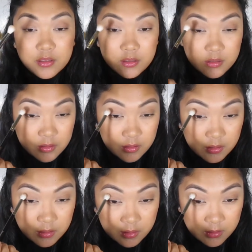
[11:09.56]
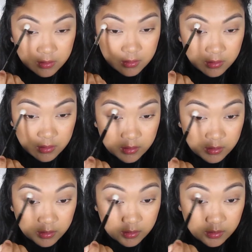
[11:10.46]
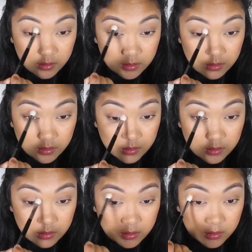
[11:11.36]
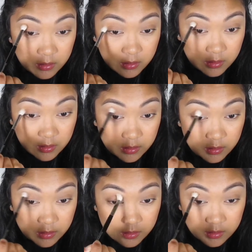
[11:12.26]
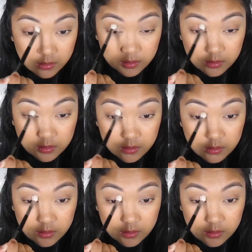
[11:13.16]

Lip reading: [no speech]